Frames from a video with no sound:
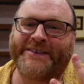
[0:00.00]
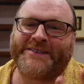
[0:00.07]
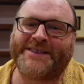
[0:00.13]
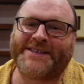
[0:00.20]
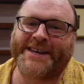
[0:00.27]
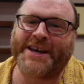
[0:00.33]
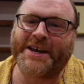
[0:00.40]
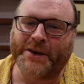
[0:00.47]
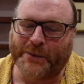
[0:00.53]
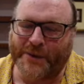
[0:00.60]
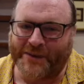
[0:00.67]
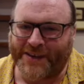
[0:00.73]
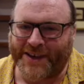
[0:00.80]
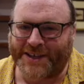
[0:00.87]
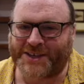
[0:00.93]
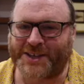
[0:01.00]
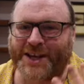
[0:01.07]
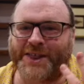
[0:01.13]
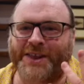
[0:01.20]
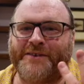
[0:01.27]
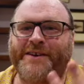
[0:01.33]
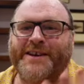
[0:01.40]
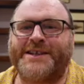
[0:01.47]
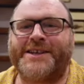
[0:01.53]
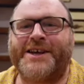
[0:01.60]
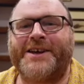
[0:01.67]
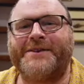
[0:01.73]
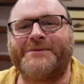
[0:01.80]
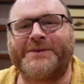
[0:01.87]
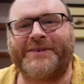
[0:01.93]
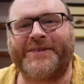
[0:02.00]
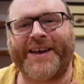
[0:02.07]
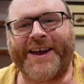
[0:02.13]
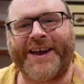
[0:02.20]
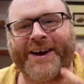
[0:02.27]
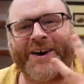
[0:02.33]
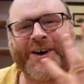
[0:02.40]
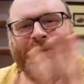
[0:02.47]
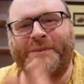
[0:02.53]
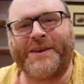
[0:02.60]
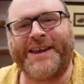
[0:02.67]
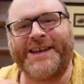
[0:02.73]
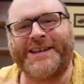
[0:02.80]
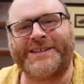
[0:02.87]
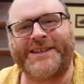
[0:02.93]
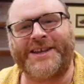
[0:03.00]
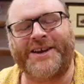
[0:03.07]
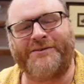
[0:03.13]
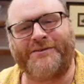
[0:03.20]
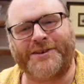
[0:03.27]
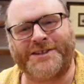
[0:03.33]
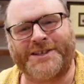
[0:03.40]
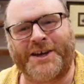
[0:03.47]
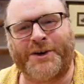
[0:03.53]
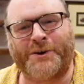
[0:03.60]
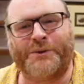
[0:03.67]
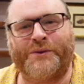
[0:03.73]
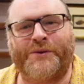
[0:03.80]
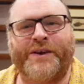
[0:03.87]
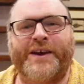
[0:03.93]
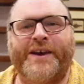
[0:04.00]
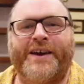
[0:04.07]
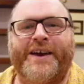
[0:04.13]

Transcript: of sync with each other in terms of their harmonies and then resolve.